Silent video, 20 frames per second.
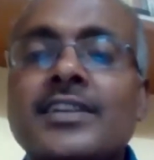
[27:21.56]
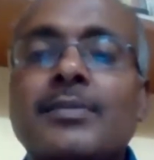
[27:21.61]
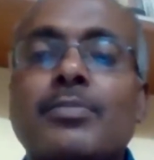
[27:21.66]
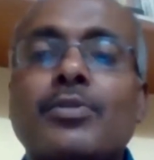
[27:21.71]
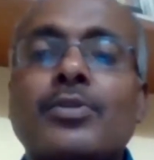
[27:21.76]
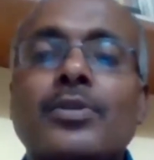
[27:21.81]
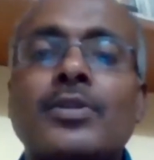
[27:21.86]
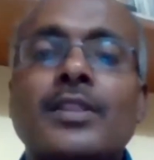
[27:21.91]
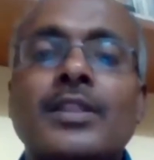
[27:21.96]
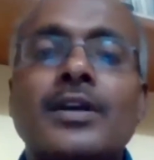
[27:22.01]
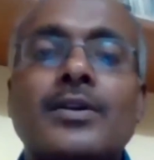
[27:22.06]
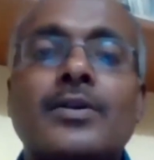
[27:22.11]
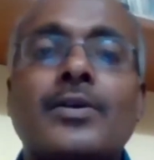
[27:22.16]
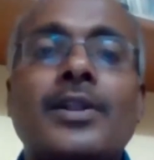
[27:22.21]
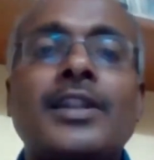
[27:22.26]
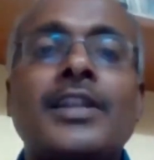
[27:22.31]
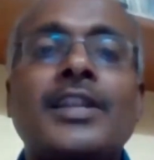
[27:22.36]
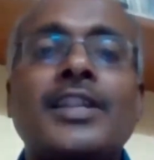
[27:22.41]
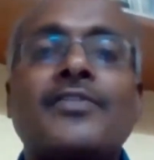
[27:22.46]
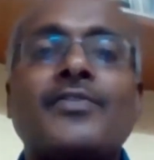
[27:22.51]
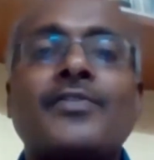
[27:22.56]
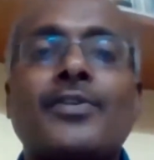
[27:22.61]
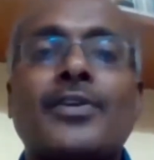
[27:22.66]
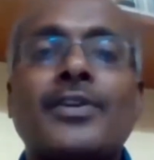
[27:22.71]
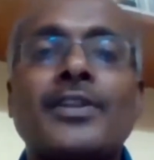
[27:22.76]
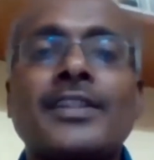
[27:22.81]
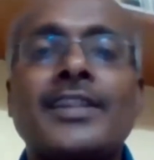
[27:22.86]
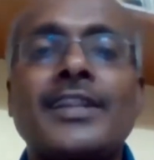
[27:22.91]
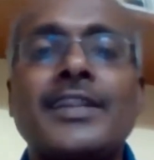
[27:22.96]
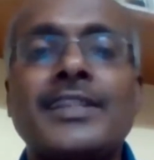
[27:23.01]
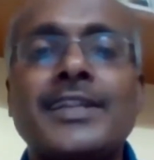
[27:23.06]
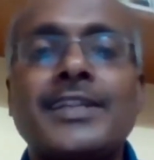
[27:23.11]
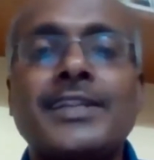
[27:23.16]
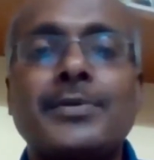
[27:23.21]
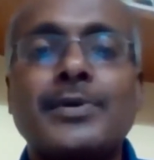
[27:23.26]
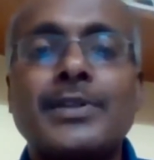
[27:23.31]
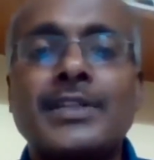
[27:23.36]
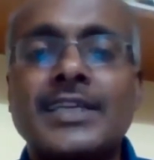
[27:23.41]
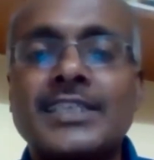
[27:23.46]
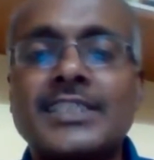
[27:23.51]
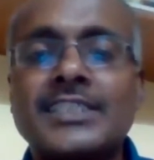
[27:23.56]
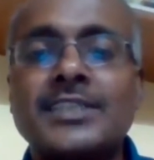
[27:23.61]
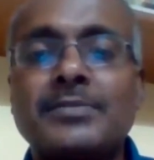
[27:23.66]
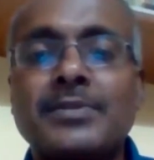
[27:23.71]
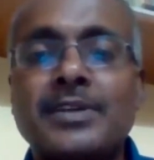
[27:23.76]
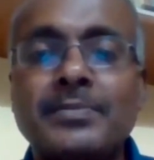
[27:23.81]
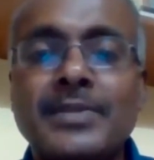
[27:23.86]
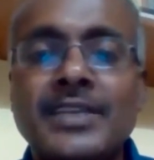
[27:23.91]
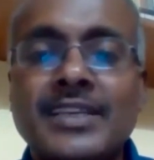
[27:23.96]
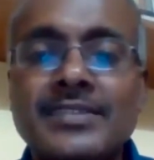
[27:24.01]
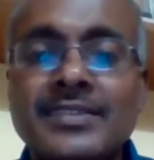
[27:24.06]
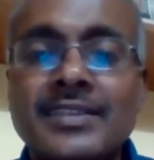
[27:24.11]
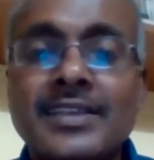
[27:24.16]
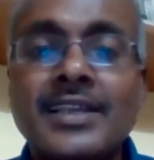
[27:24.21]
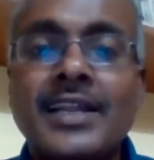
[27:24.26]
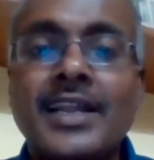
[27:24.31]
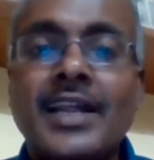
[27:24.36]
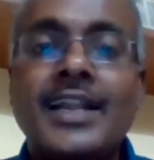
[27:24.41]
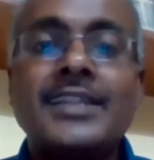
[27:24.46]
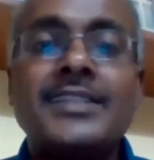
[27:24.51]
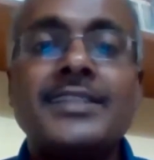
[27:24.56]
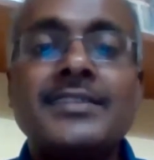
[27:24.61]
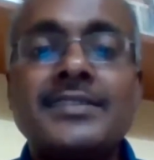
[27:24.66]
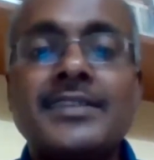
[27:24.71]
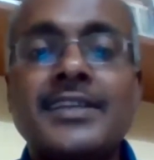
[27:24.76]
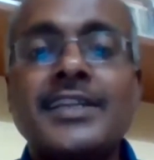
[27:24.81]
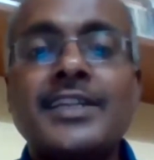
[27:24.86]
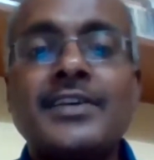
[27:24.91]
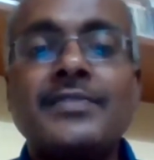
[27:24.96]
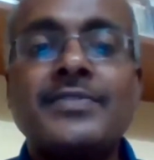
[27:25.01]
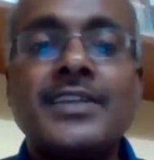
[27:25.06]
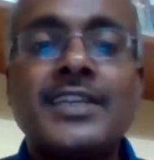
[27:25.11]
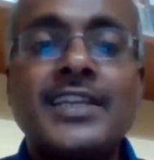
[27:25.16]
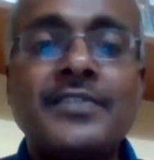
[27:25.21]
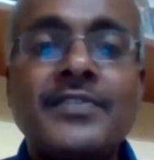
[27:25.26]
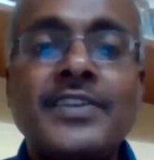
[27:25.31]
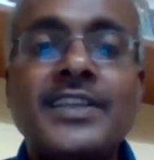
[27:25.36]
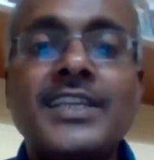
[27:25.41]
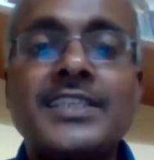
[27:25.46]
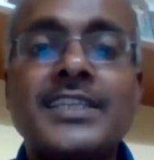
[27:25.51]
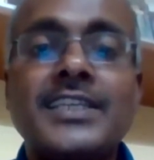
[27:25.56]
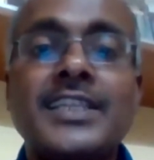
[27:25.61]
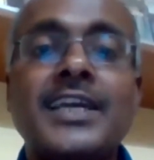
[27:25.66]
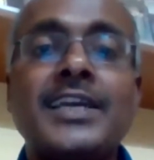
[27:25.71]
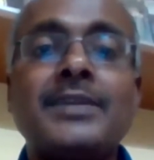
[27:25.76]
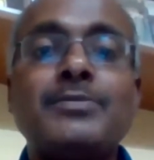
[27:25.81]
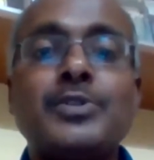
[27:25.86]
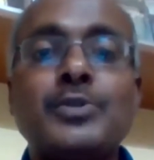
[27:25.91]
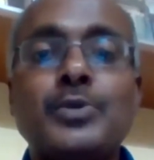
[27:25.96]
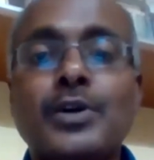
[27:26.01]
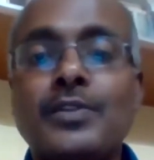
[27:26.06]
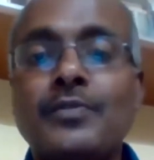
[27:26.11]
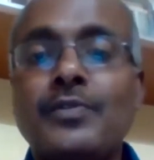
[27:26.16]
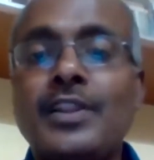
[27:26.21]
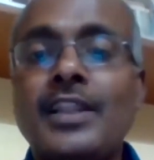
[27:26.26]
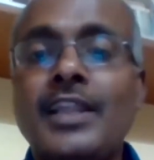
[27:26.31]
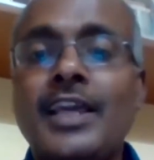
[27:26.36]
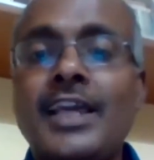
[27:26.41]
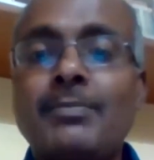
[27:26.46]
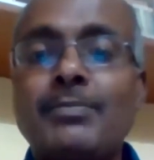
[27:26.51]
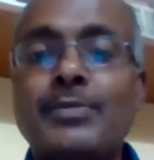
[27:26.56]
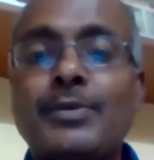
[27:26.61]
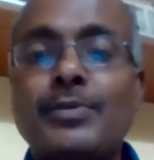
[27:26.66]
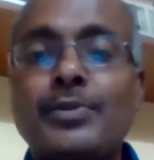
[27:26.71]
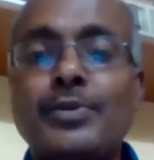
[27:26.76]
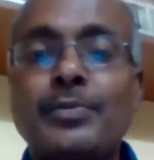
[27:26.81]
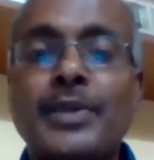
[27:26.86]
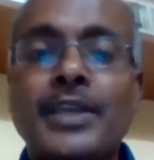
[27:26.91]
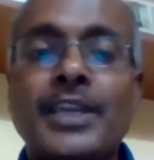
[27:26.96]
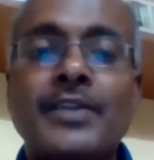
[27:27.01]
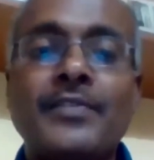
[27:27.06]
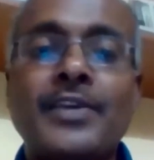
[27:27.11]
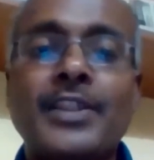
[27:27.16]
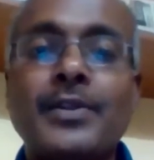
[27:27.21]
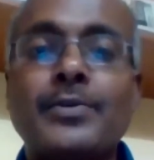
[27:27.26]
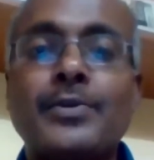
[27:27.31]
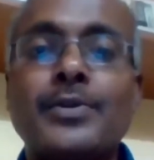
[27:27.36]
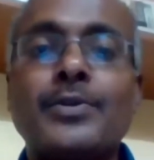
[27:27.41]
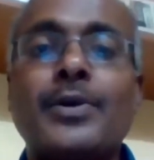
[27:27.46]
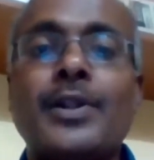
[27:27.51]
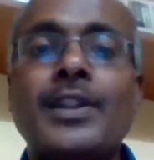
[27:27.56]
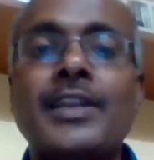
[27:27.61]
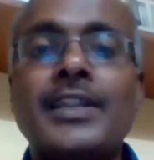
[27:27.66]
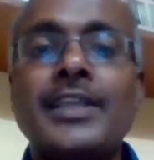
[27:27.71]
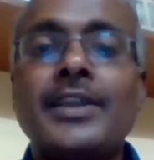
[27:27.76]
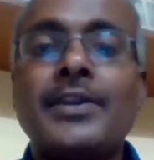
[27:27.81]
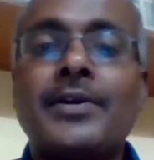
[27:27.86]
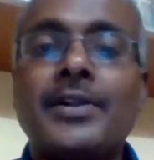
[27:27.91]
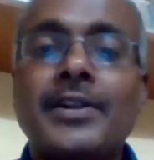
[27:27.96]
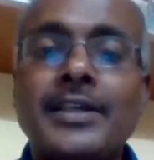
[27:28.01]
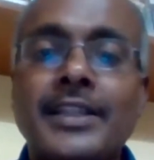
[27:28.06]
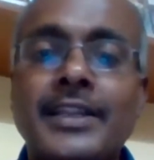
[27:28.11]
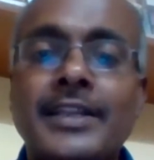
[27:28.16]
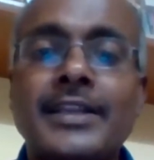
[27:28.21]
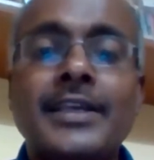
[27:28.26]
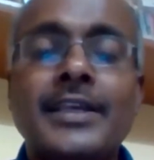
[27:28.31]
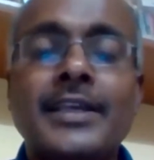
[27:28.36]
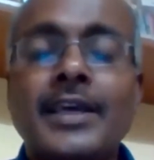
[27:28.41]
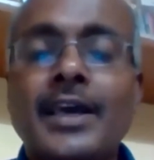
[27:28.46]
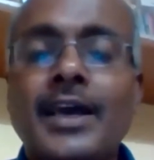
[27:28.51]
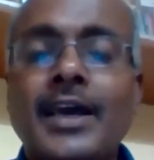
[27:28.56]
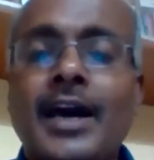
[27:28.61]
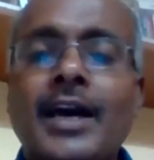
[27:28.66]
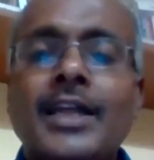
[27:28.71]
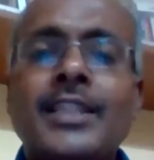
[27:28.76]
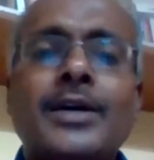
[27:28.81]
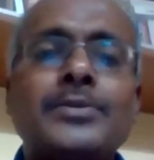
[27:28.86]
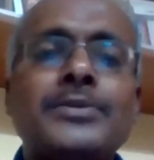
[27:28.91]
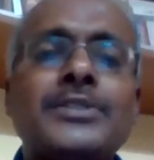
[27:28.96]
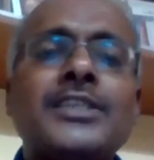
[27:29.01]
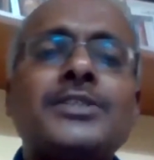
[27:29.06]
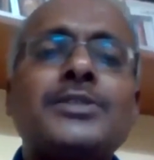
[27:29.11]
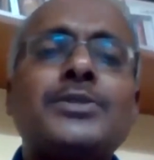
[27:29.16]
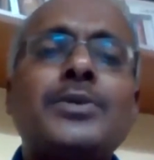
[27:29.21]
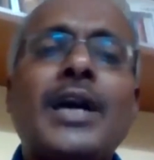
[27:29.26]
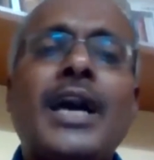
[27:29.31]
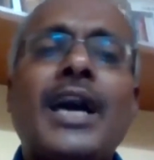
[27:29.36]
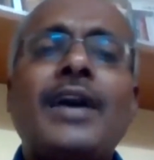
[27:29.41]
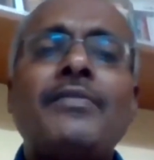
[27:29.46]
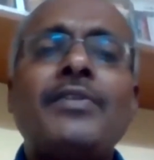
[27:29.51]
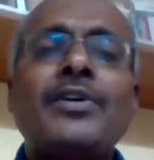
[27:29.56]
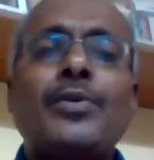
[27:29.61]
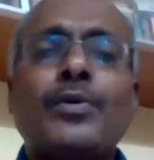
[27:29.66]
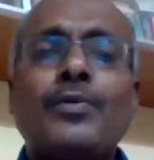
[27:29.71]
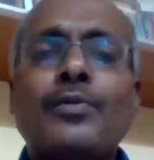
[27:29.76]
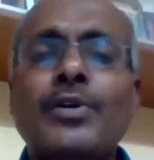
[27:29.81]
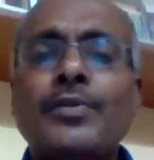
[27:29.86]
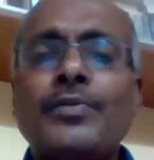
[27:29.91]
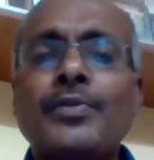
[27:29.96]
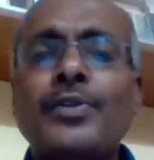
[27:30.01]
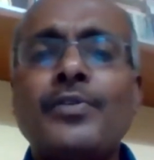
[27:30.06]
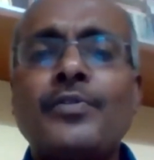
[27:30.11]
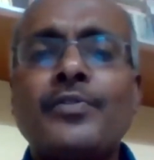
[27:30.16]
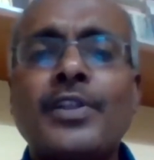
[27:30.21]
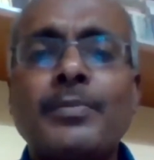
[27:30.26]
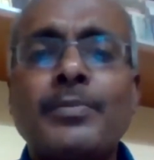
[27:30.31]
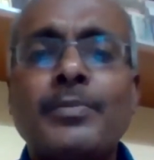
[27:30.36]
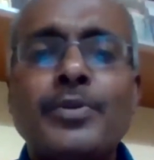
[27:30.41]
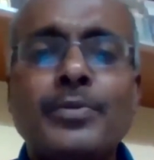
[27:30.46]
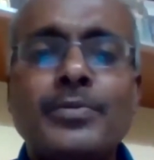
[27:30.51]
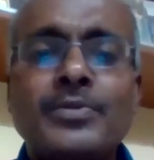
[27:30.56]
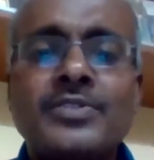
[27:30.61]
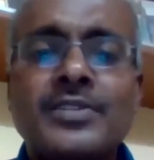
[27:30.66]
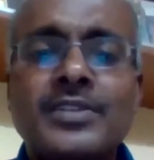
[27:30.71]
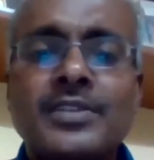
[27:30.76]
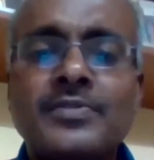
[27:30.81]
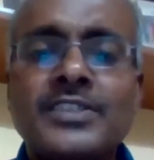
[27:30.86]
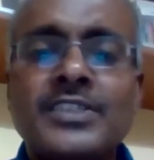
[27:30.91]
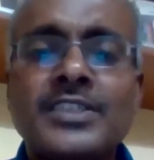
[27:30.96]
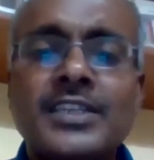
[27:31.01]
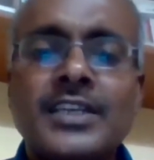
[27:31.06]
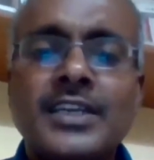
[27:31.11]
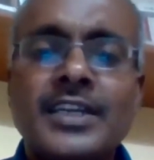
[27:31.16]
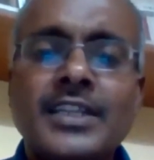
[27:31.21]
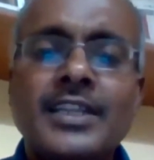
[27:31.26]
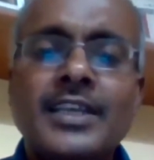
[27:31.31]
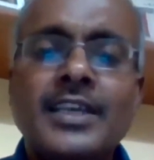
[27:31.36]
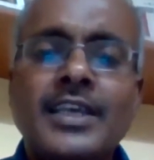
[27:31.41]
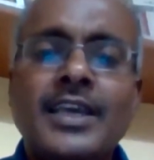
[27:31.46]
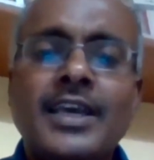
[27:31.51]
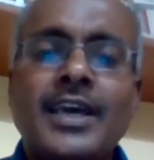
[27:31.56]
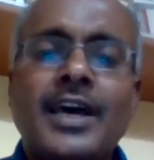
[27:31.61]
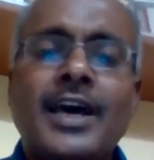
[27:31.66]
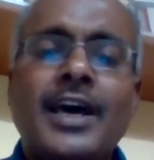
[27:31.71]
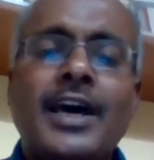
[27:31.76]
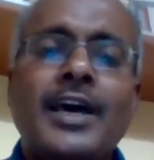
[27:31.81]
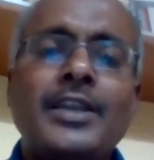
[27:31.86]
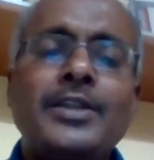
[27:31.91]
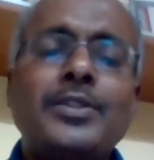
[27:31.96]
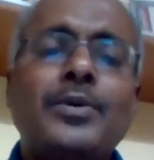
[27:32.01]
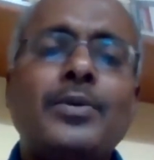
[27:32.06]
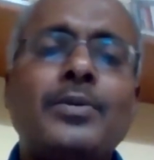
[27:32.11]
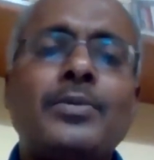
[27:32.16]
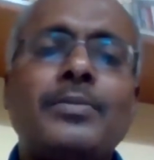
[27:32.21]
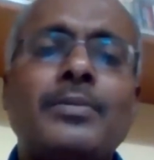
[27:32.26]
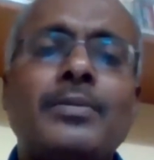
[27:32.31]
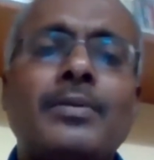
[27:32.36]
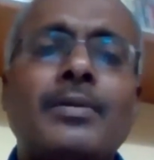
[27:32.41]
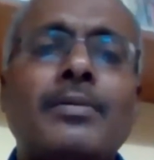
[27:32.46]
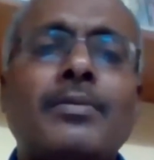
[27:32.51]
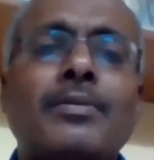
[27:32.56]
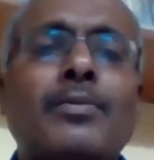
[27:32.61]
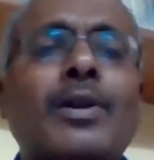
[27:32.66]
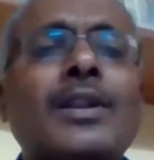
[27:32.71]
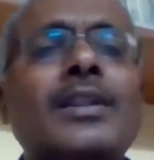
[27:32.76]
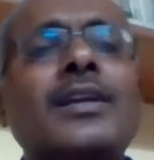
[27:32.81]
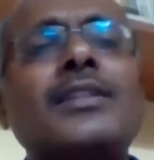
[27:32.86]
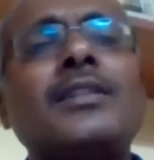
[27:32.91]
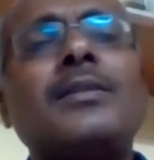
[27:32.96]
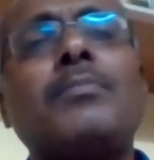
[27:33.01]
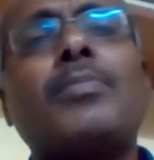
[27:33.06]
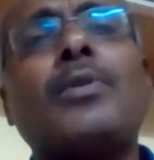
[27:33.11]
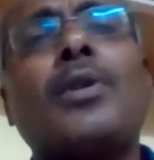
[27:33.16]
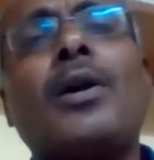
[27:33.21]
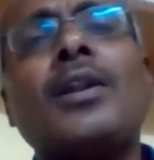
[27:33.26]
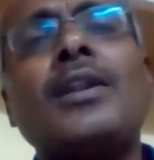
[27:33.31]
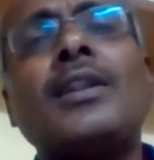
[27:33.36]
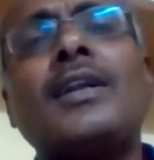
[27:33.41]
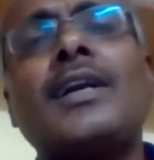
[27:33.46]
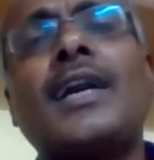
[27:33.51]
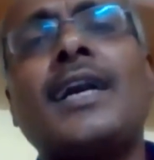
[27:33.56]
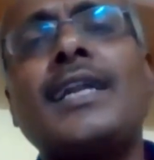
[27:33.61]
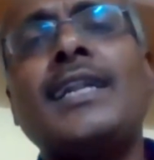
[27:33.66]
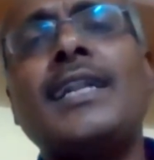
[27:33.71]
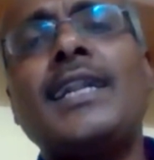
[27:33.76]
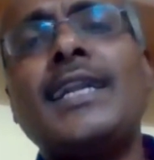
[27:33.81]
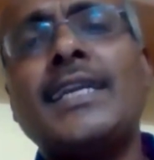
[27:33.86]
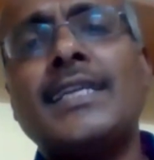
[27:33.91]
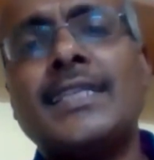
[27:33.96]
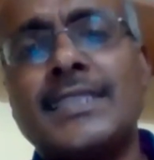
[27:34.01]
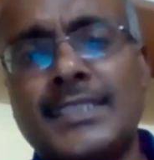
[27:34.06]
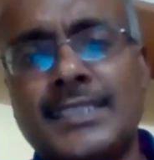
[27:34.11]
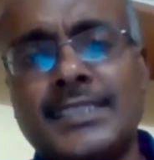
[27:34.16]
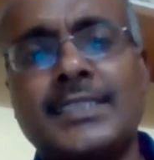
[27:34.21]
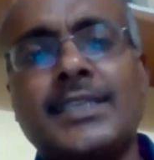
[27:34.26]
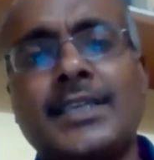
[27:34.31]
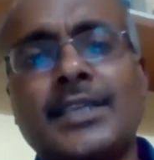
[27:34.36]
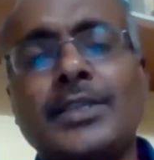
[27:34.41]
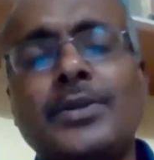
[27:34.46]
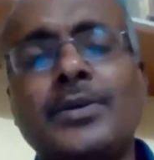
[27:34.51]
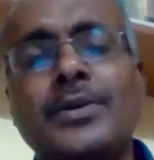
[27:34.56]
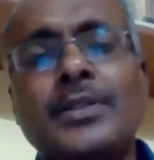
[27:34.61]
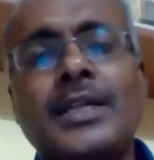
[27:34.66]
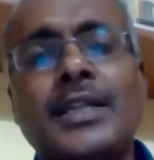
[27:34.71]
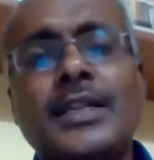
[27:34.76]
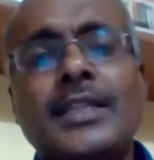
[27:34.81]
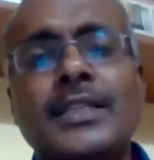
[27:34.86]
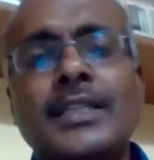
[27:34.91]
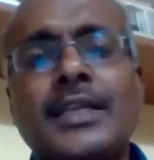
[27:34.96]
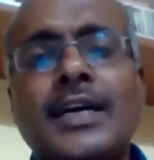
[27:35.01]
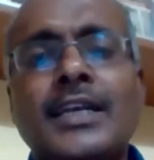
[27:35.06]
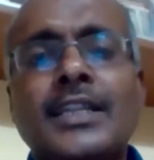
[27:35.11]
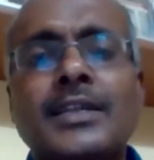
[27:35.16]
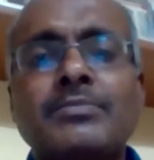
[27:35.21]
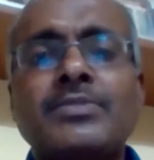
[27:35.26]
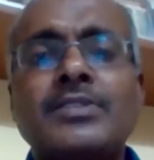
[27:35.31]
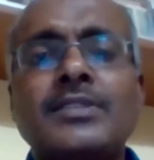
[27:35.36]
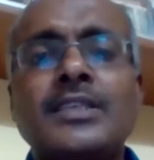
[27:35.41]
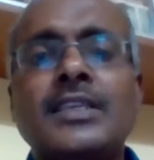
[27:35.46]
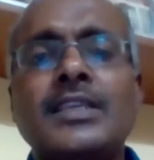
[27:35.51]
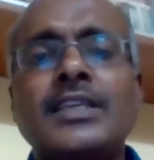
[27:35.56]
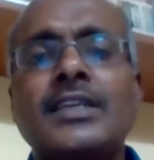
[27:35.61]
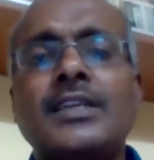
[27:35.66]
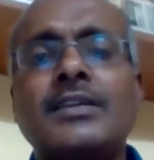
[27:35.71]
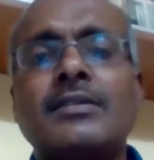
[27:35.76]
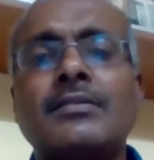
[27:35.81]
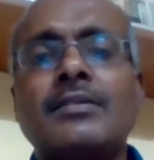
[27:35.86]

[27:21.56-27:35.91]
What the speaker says: about the quality of concrete that our customer makes. And this kind of certification, I am sure, will help them to make a very good quality concrete. And now, just to have an overview from you, Mr. Ravi Shankar, what are the broad guidelines, that an RMC